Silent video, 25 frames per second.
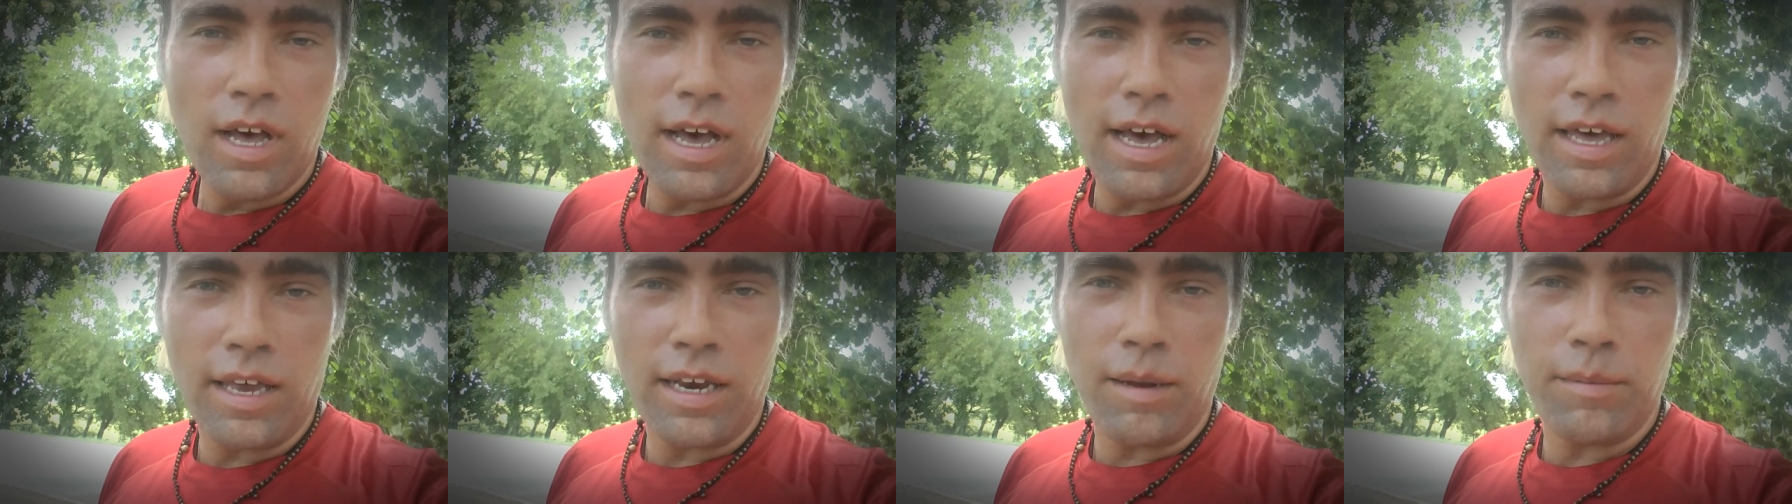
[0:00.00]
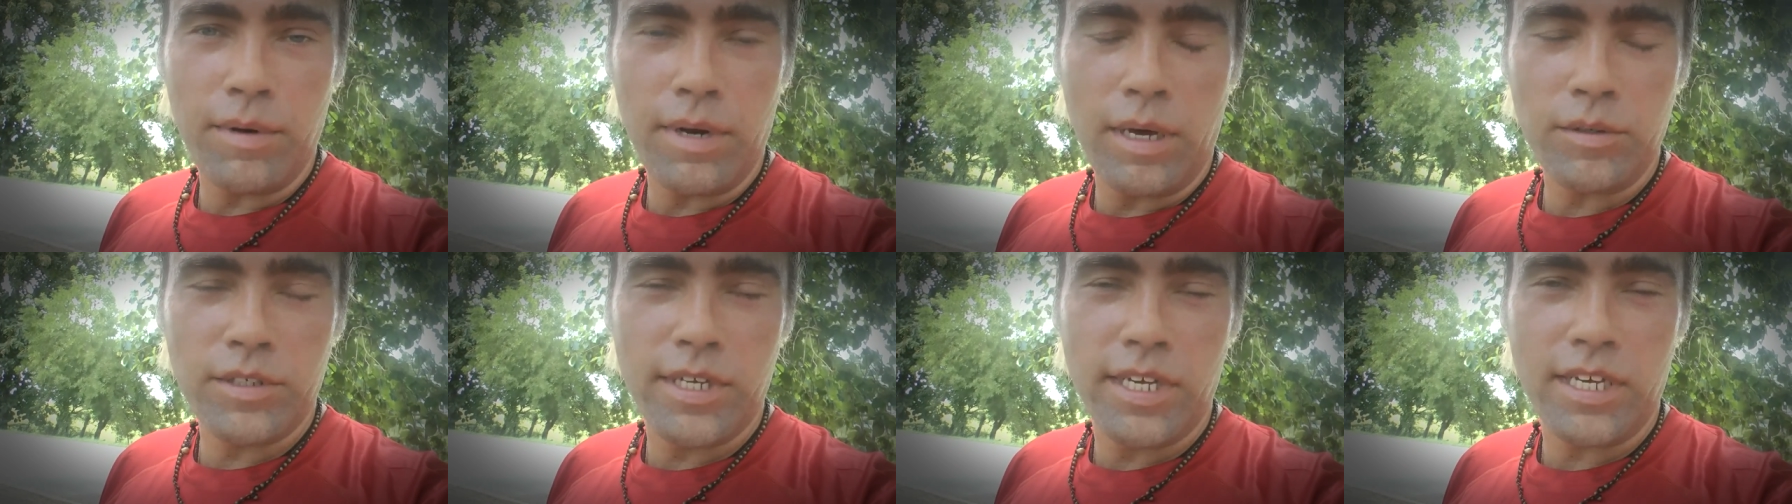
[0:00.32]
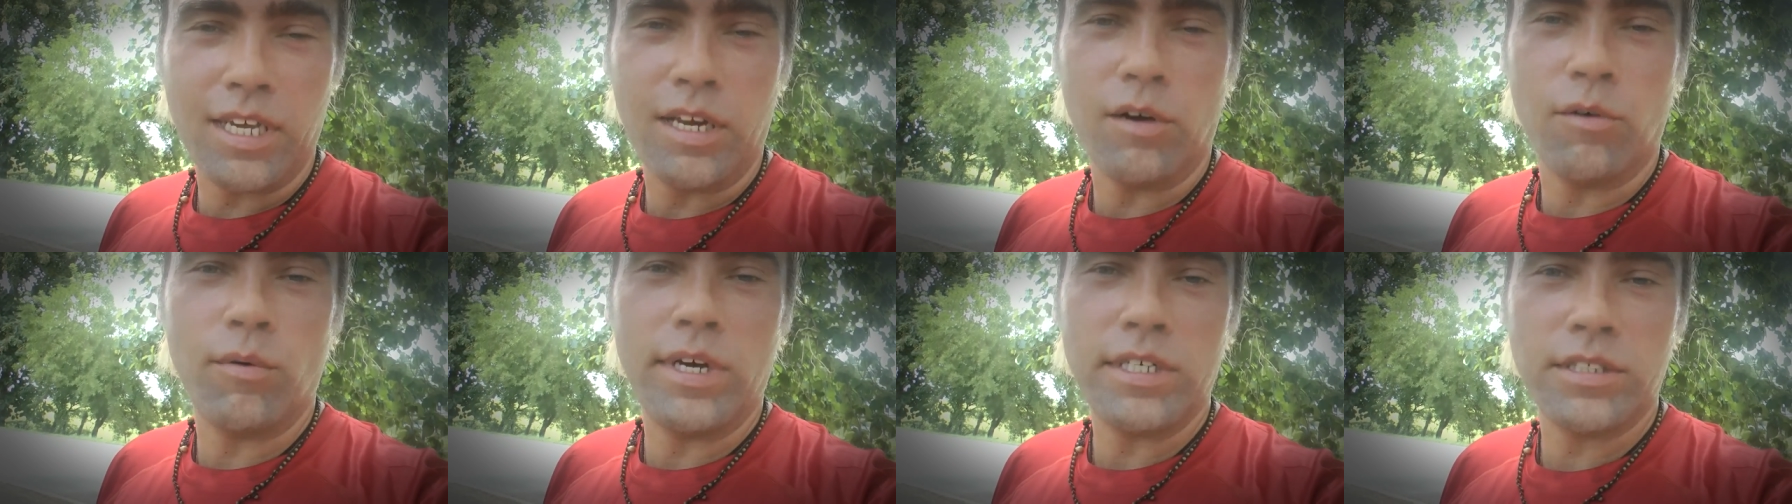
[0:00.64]
And I'm now
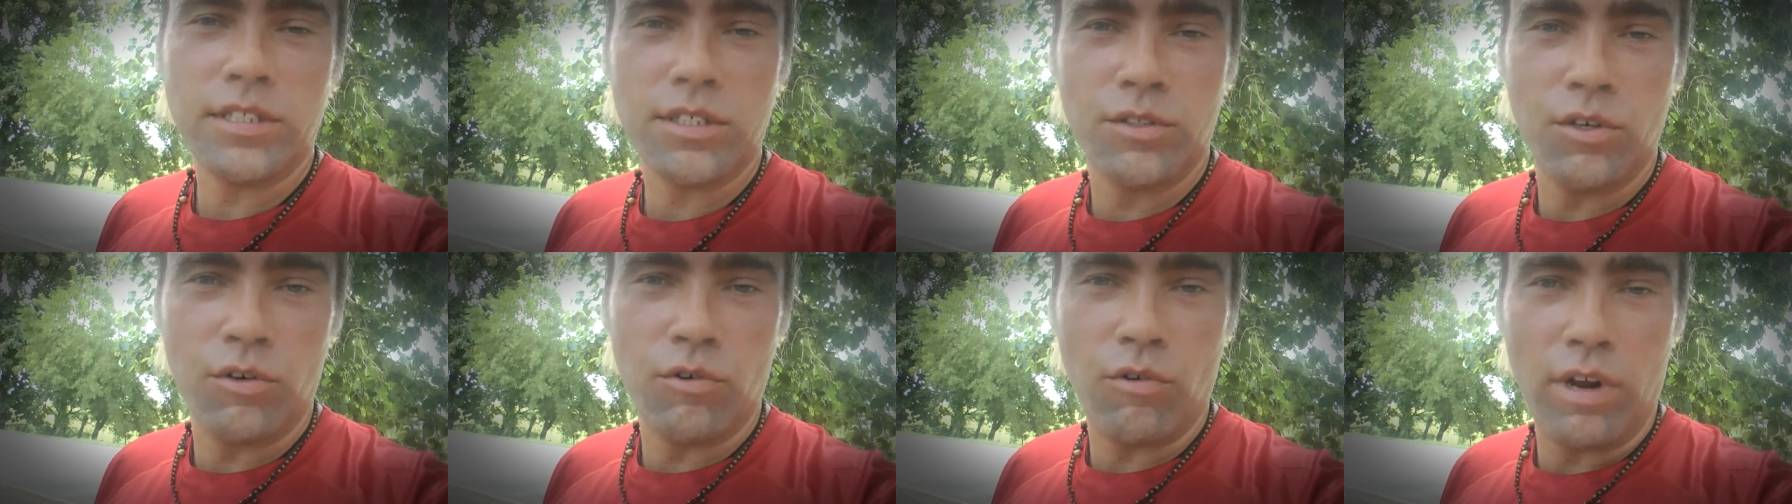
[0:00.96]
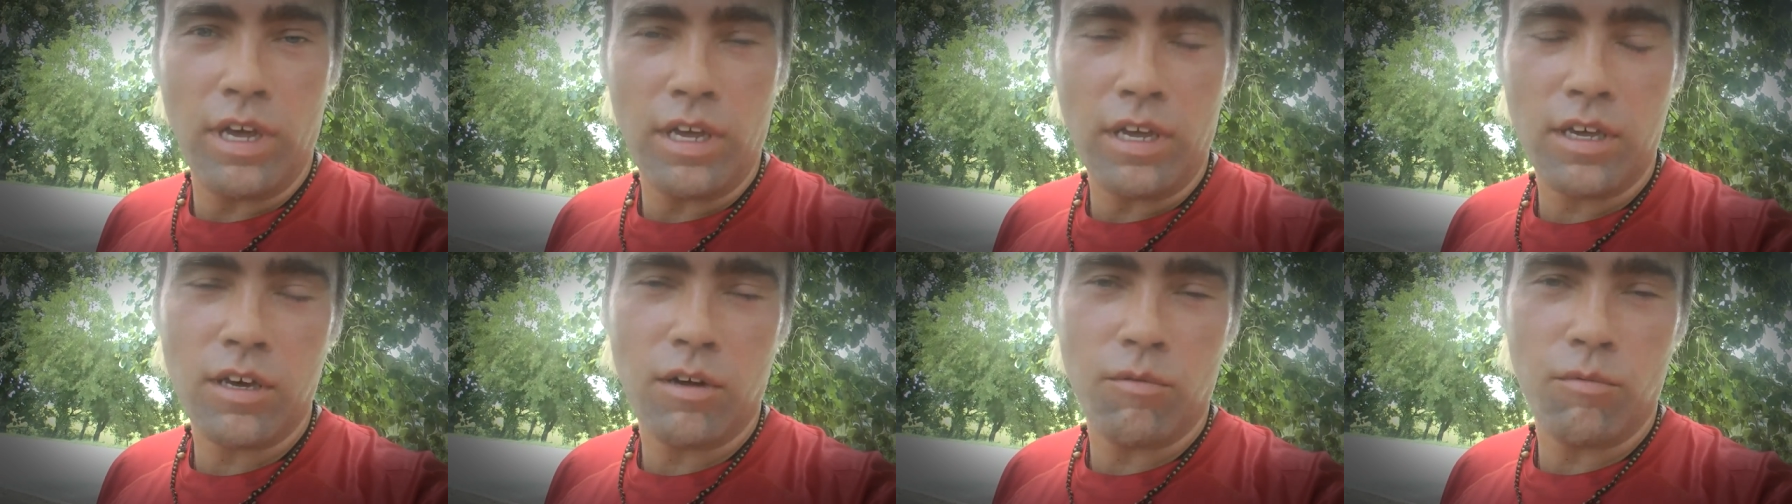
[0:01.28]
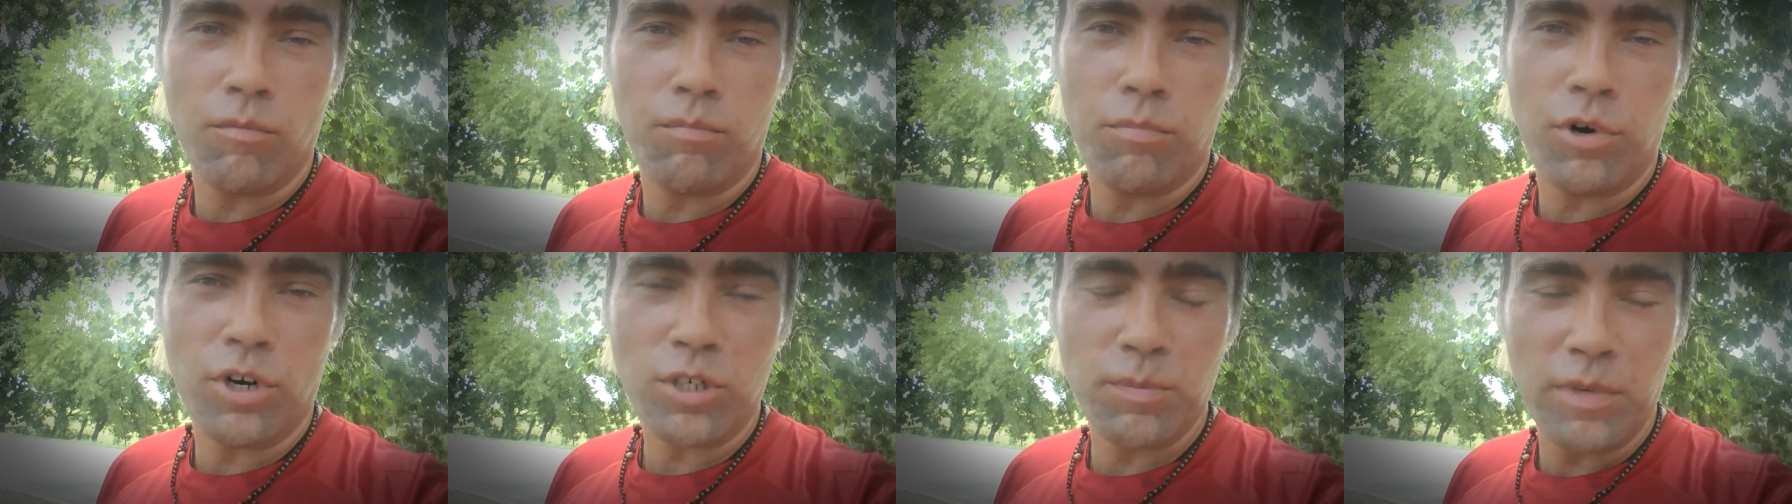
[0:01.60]
taking a risk to drink
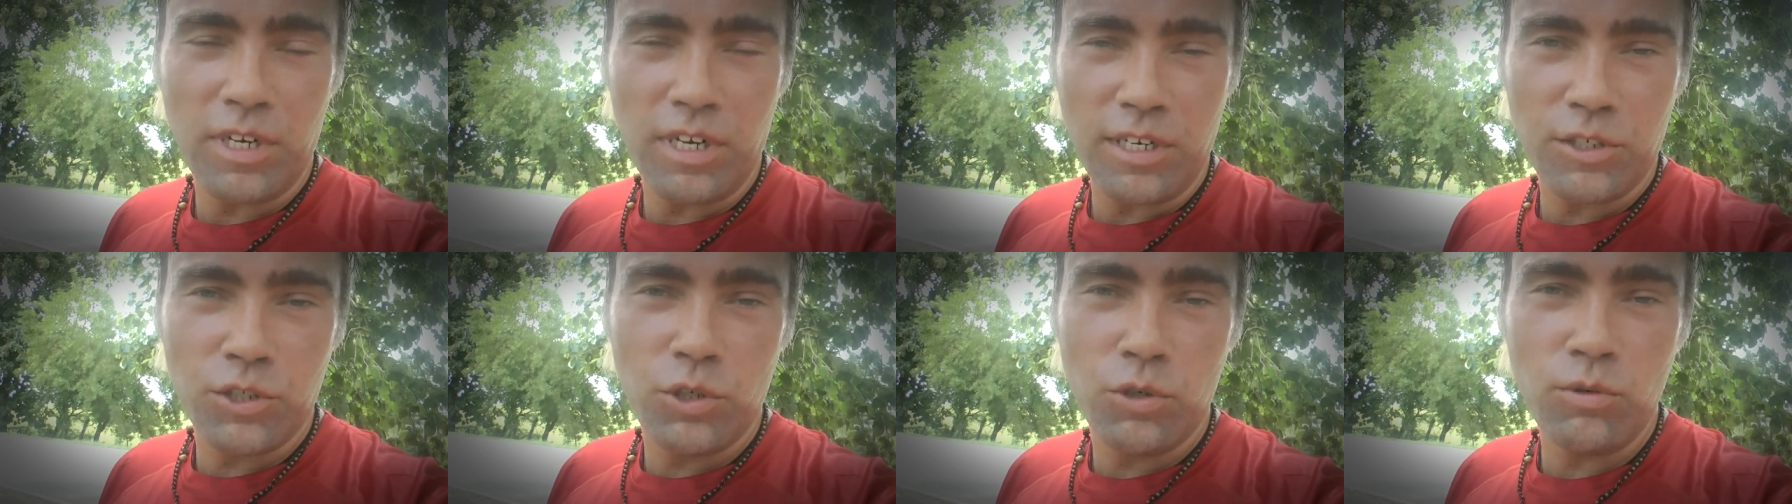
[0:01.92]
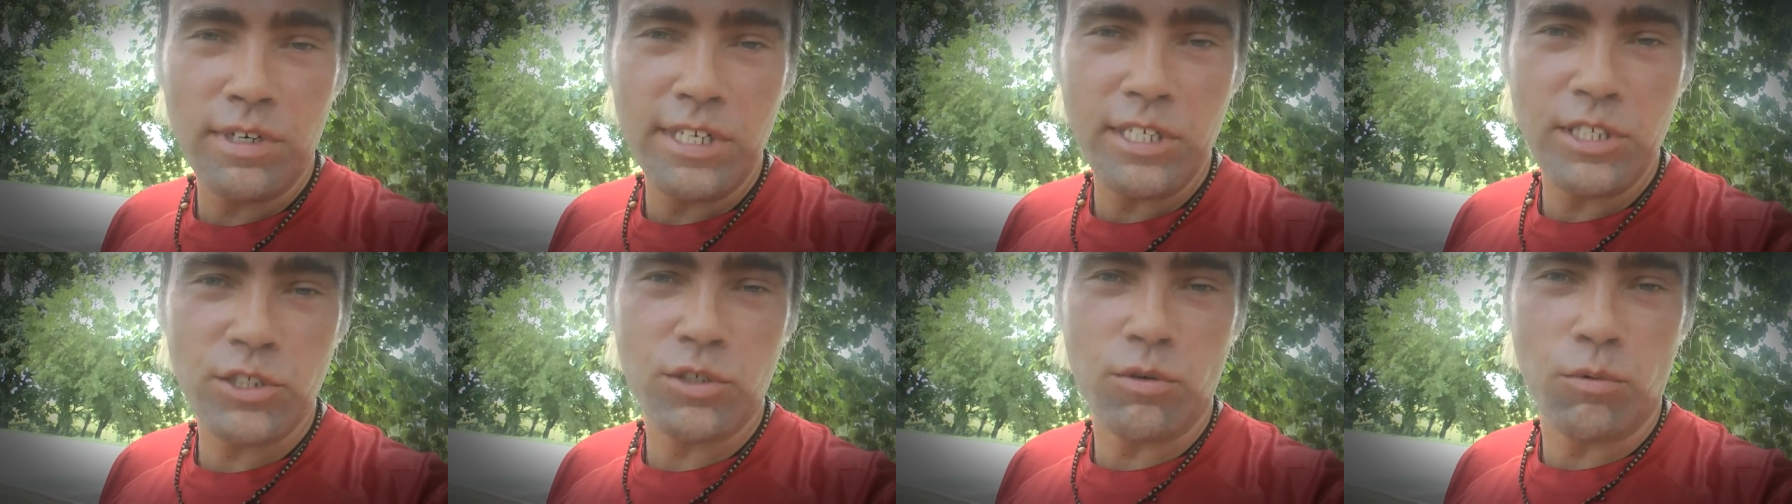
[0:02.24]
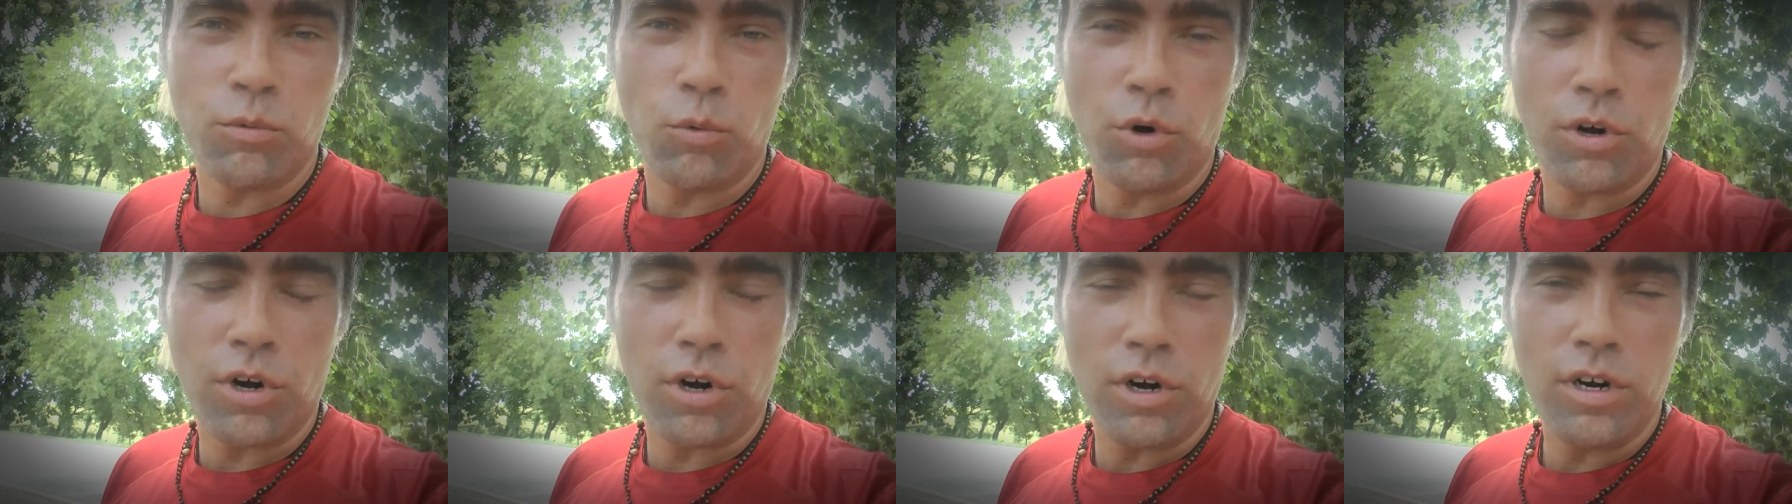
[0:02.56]
approximately 2 liters
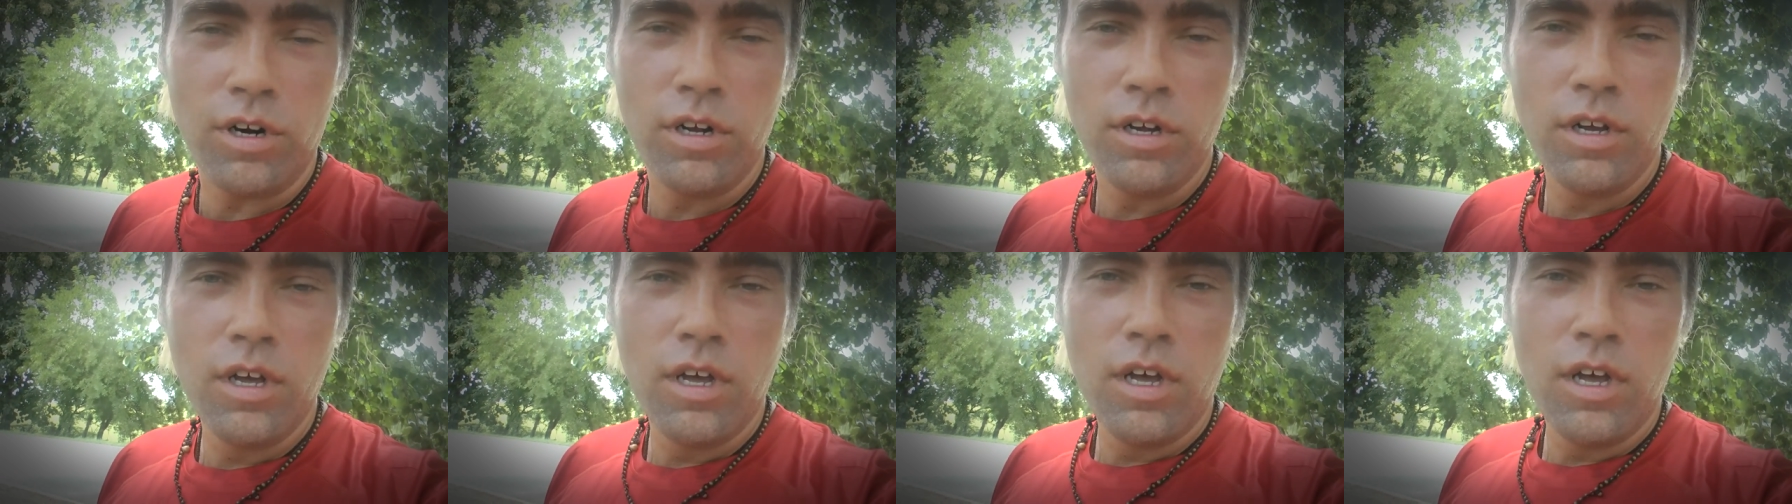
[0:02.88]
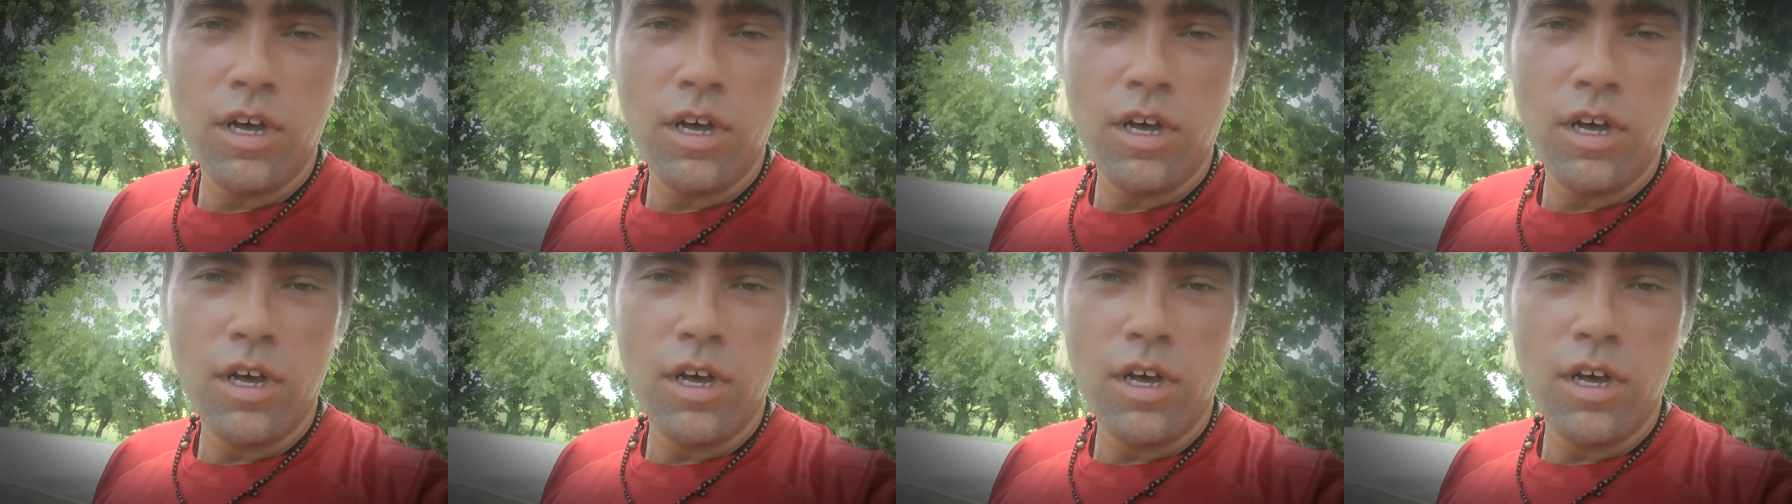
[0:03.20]
of water.